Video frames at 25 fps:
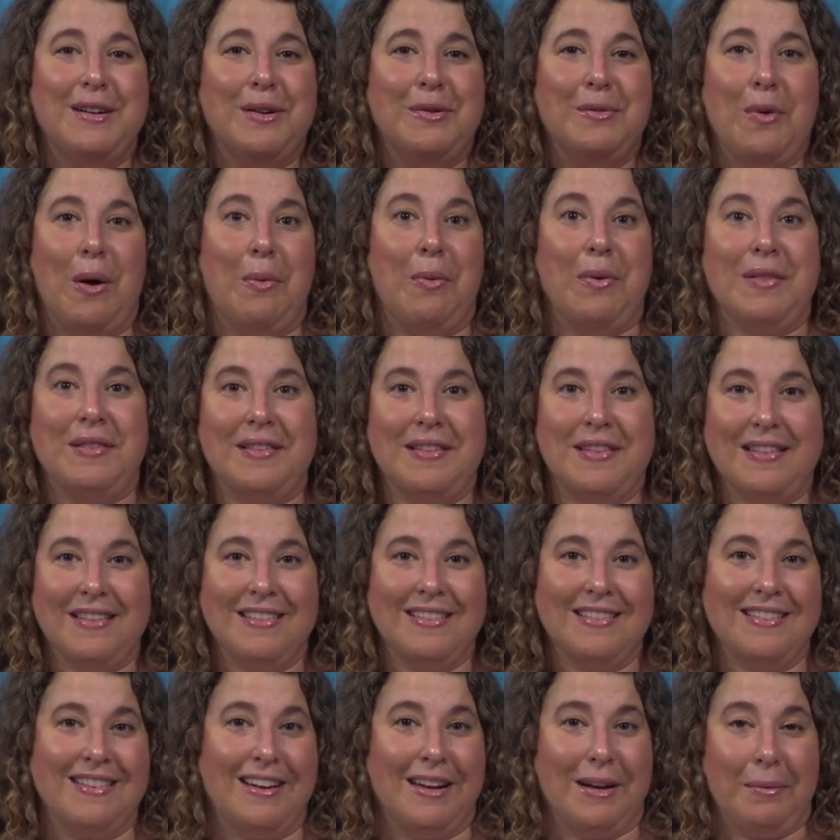what was
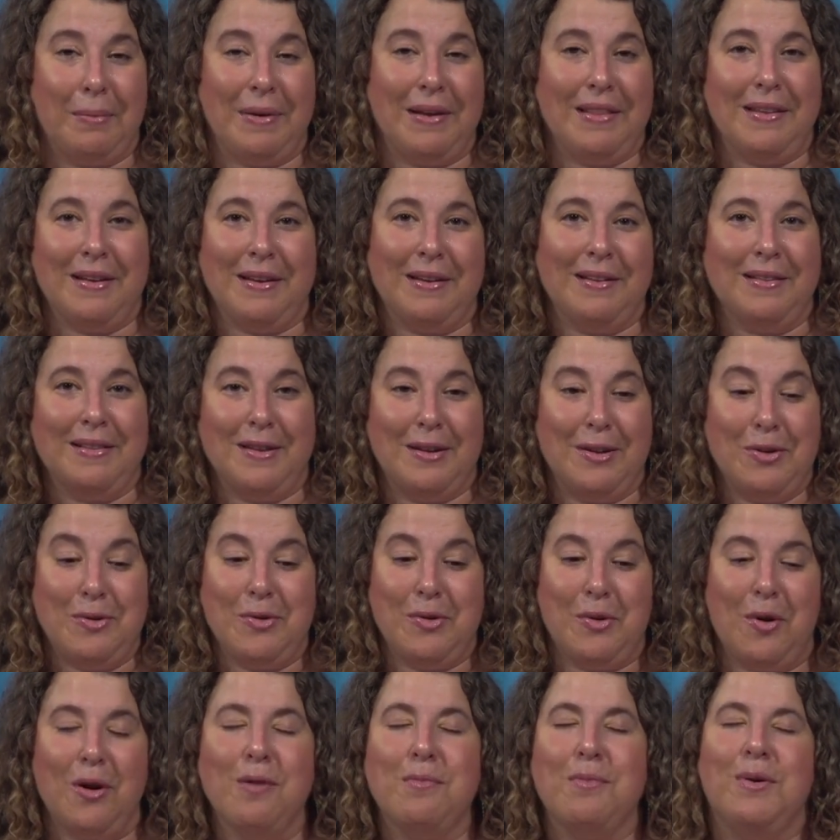going to be the, the new
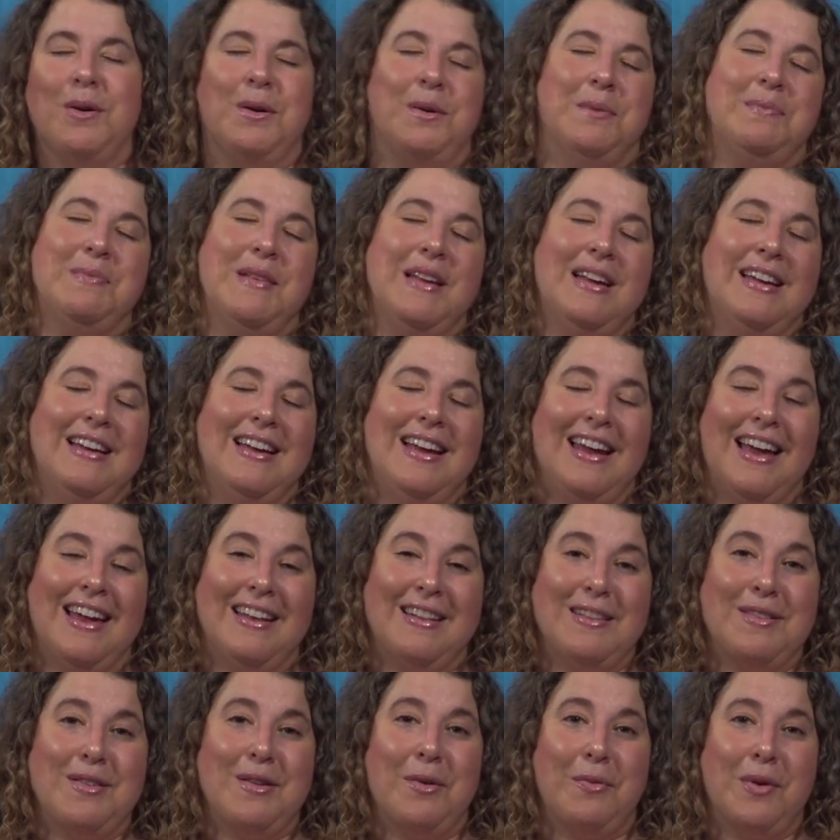normal.
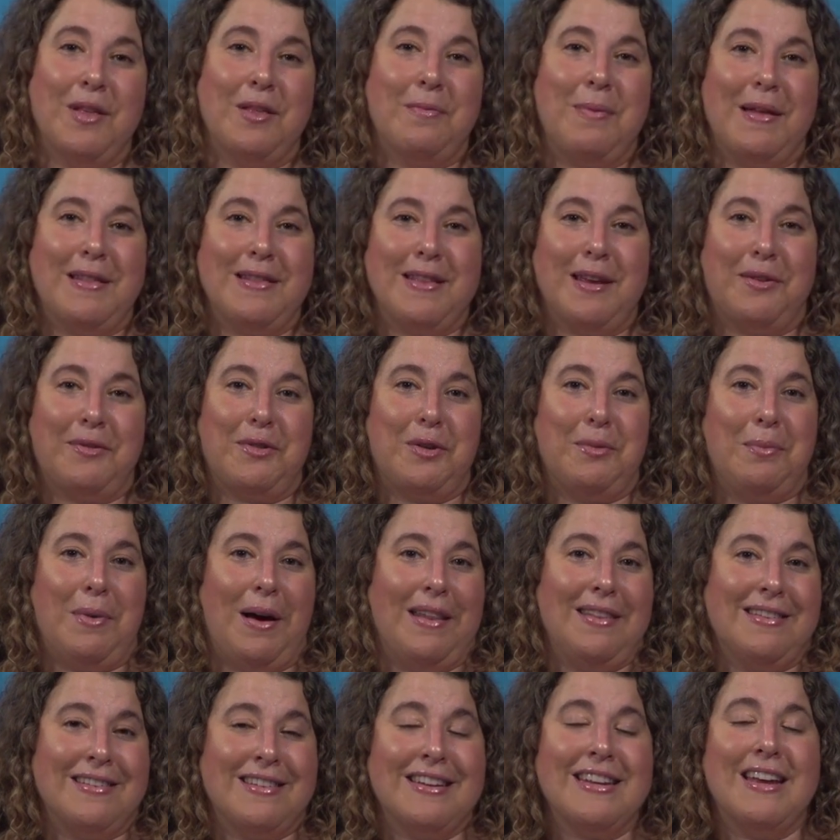And so we spent several
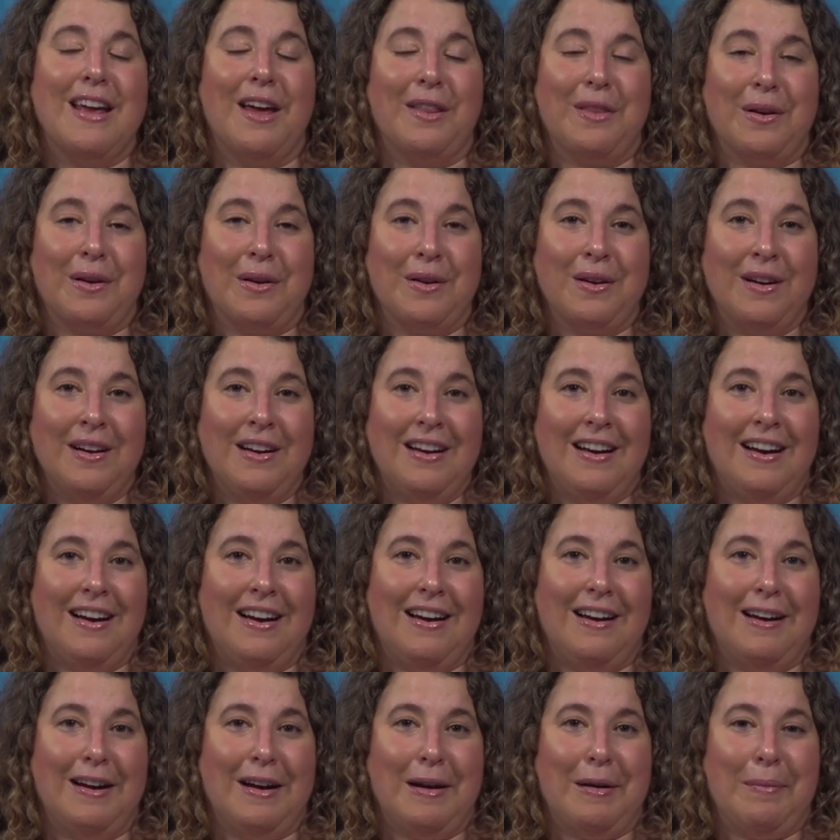months together
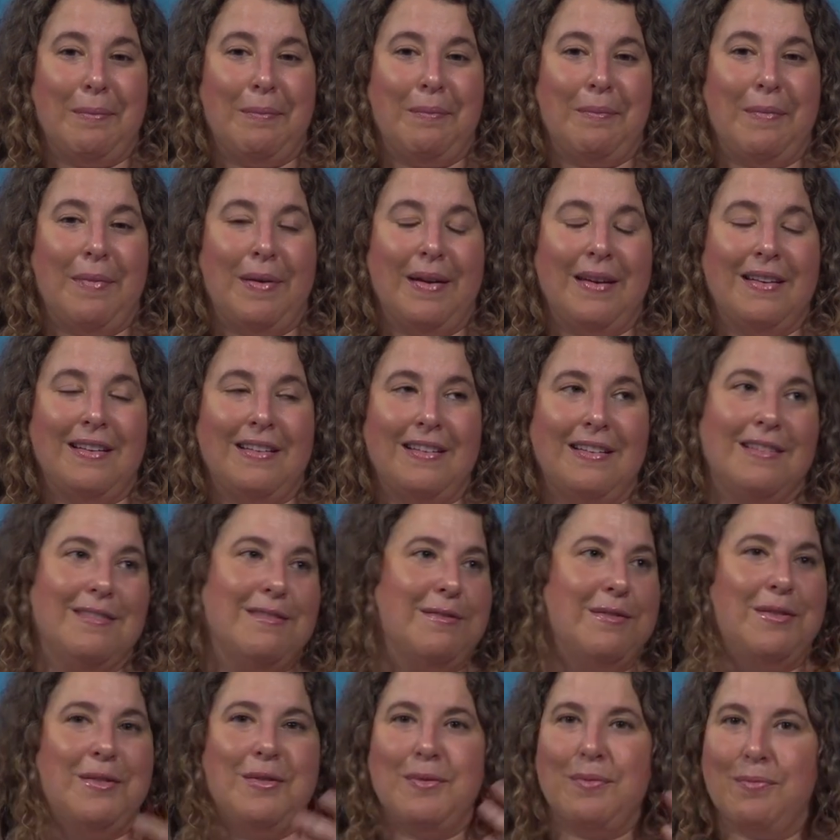um,
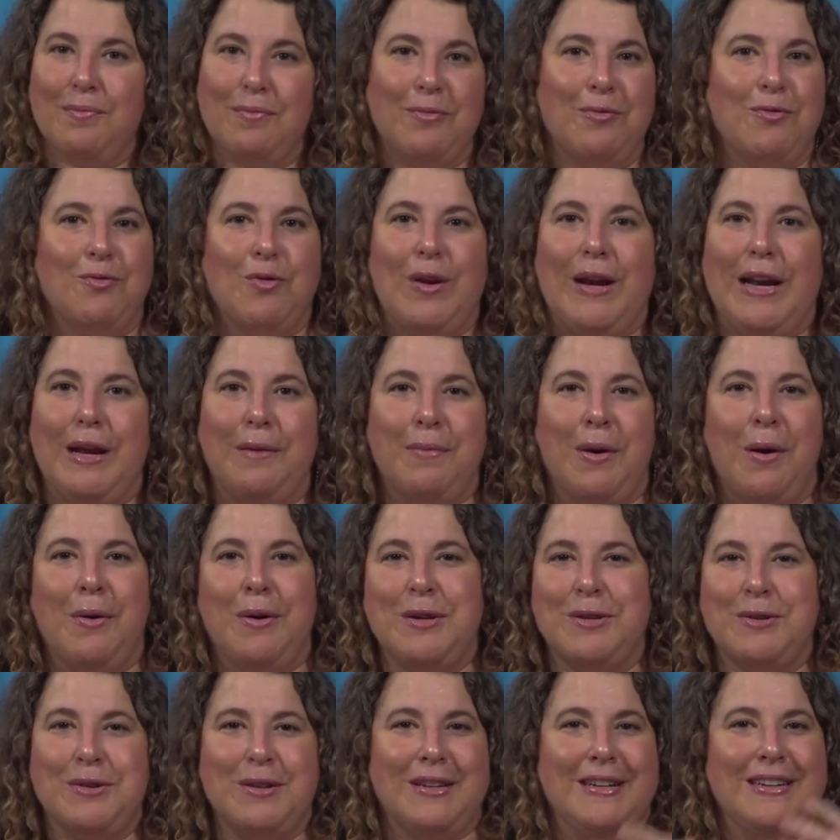reading
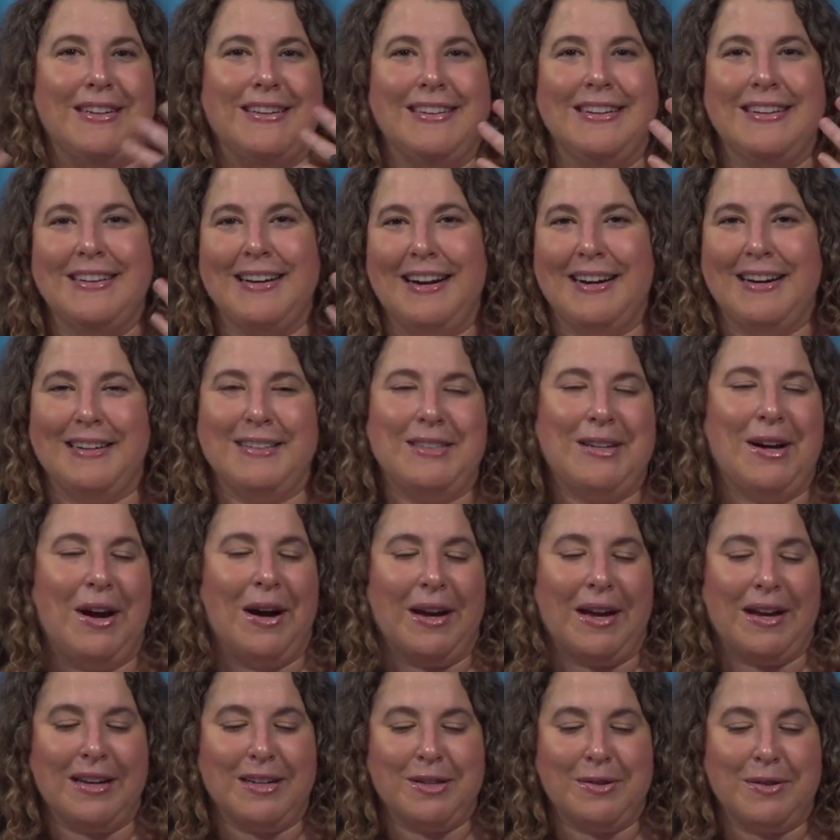poetry, uh,
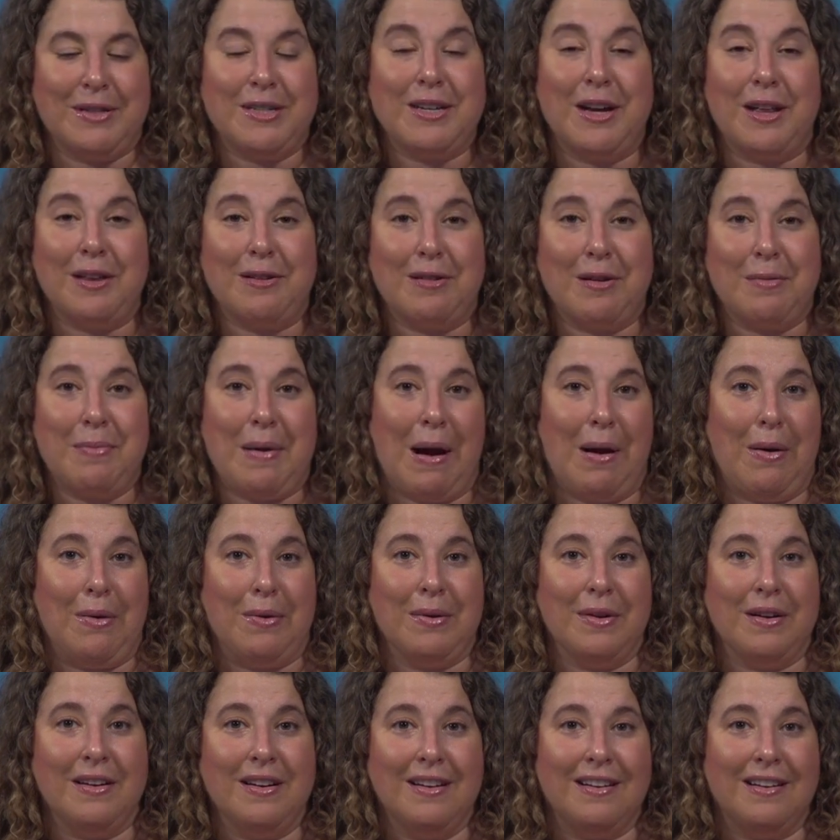talking to each other
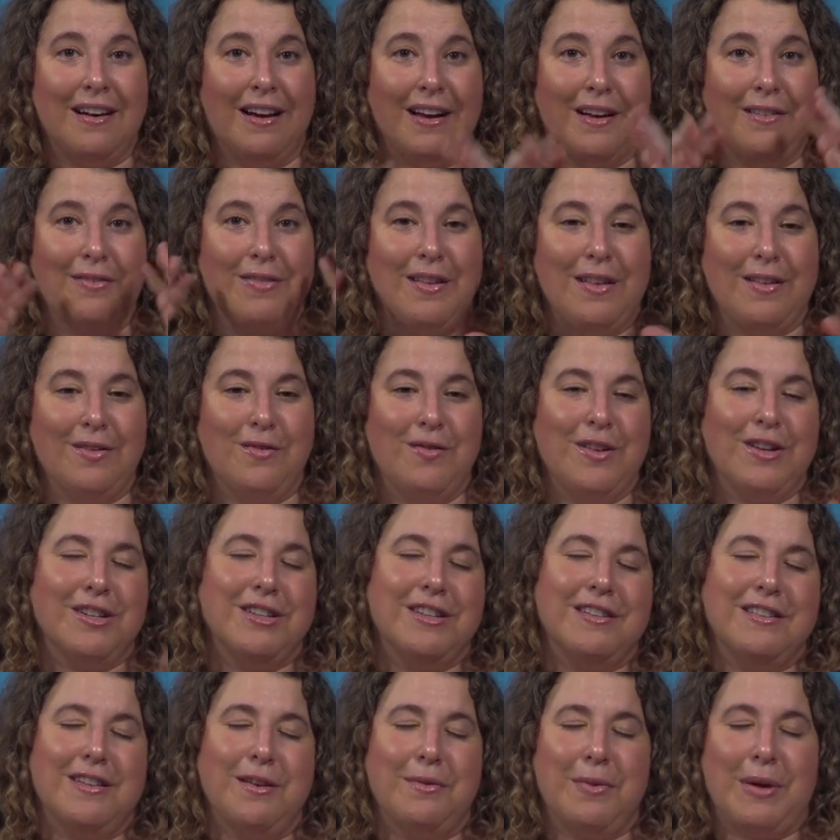about kind of these
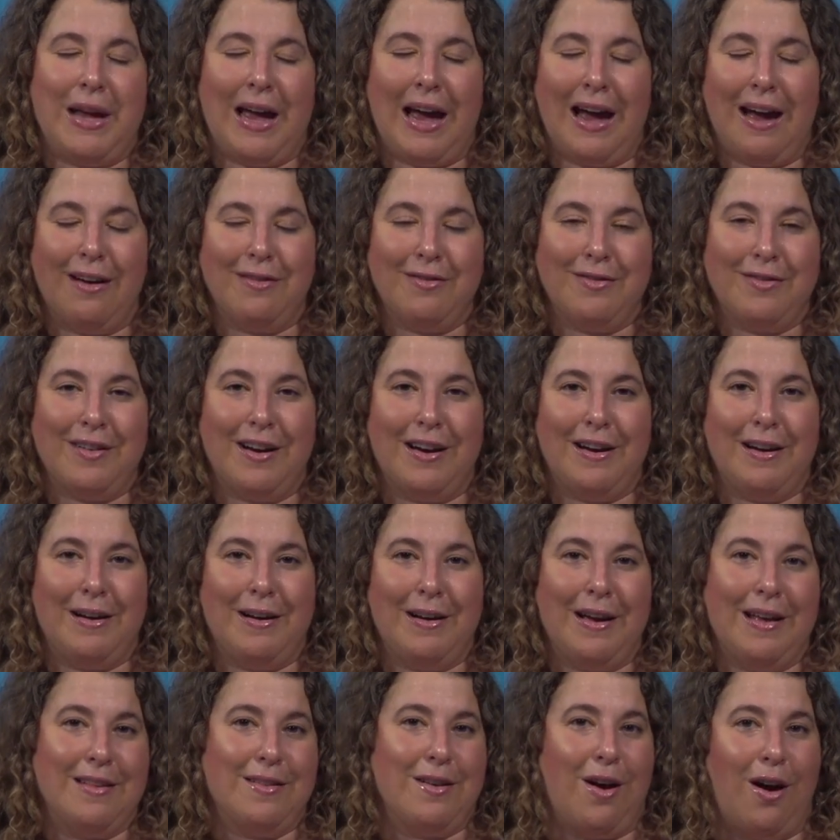visions that we have uh,
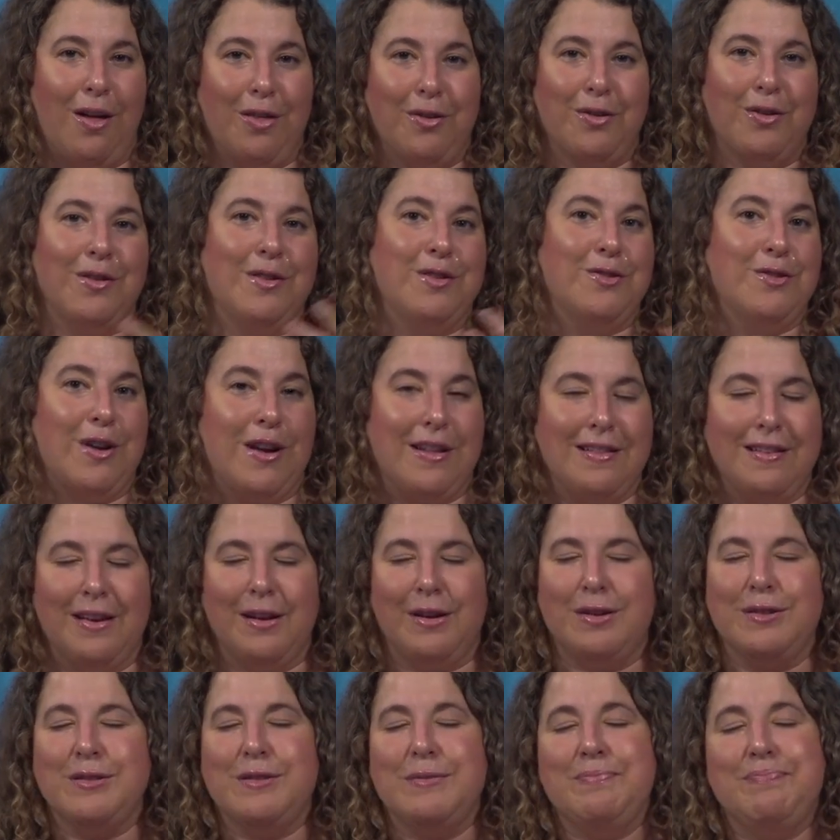as authors and
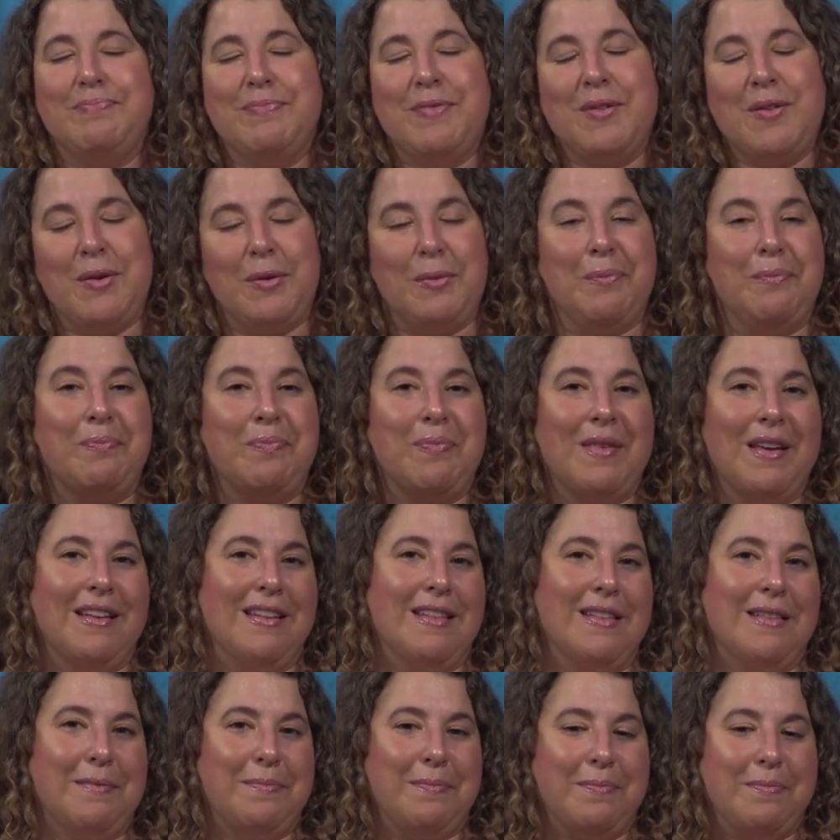translators. So
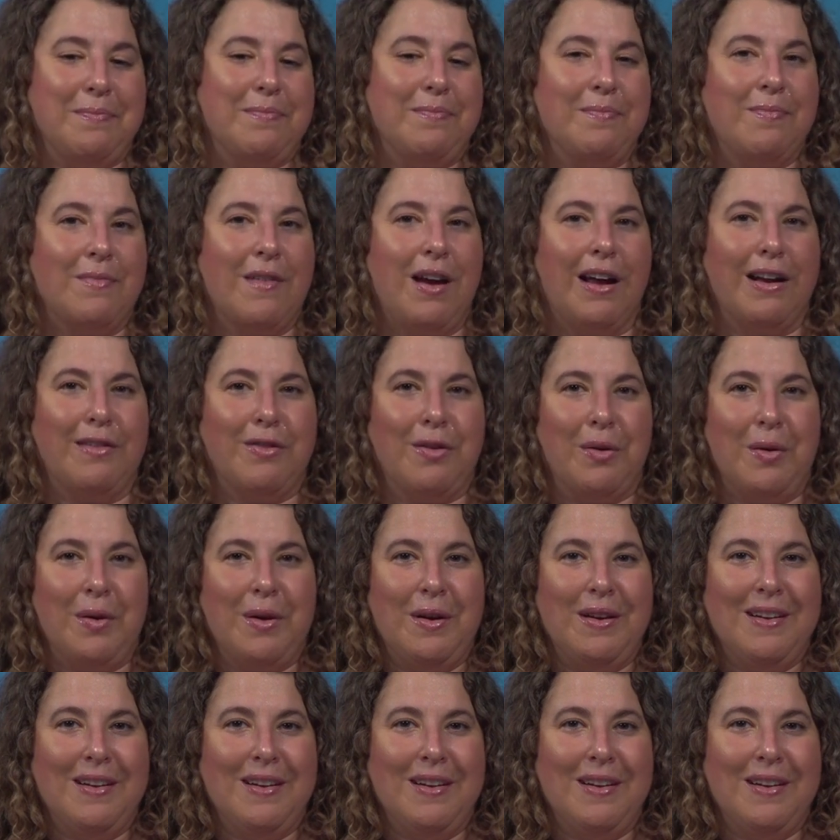it's kind of a